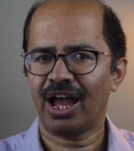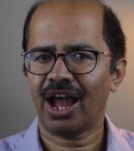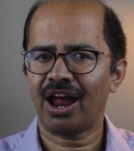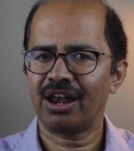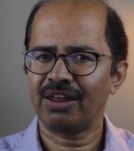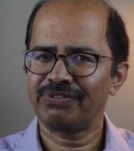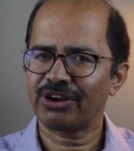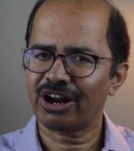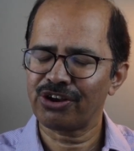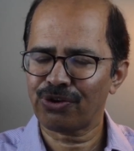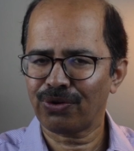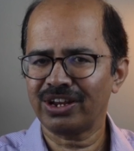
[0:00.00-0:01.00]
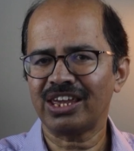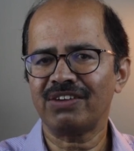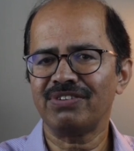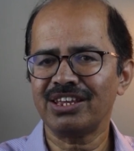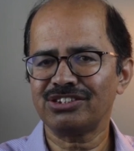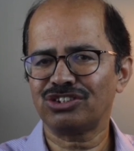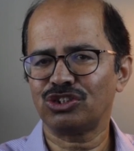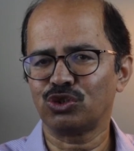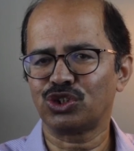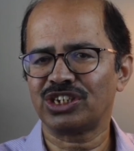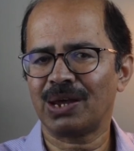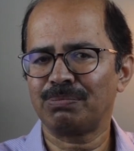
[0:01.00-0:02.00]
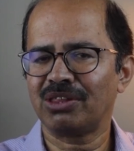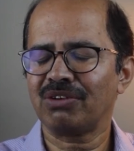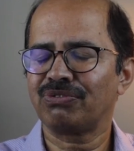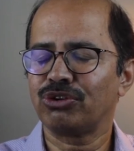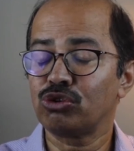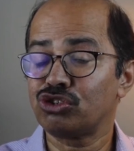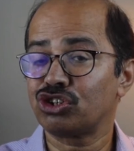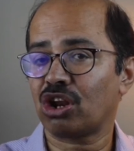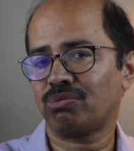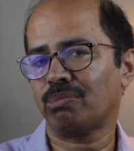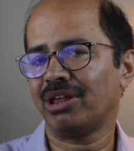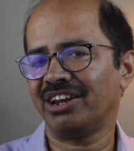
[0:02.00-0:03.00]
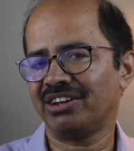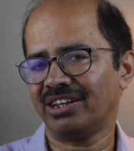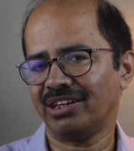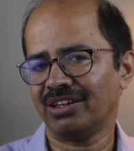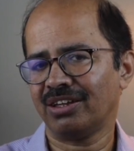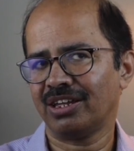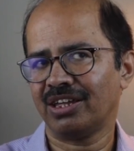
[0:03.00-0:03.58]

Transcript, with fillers: And if you control EVs, you shape the future of mobility,